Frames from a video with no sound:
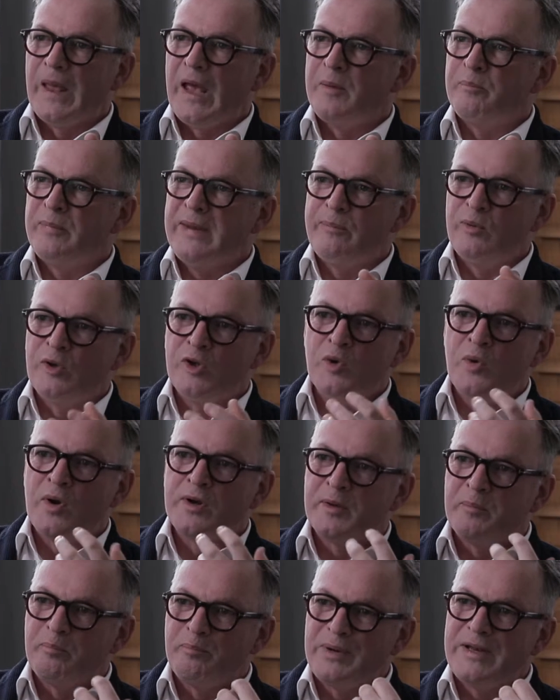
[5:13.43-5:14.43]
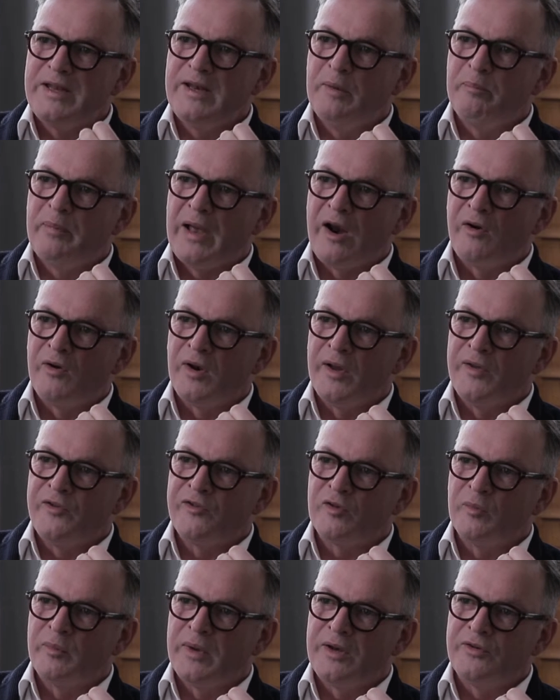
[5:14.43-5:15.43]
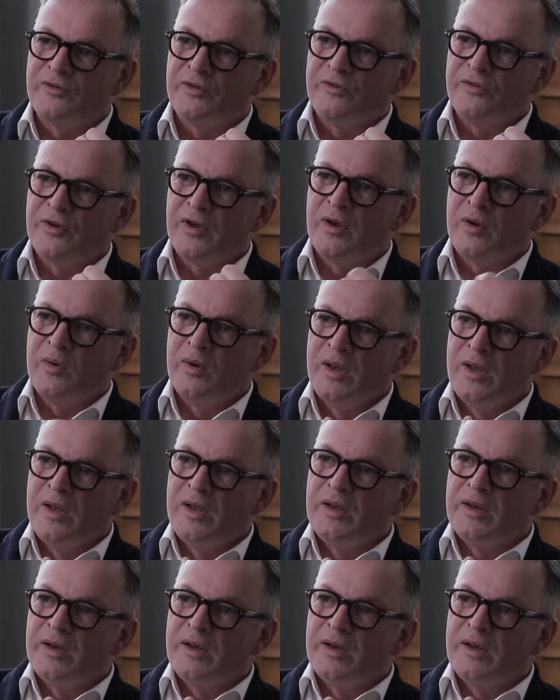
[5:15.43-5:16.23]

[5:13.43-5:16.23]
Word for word: And people who are completely paralyzed from head to toe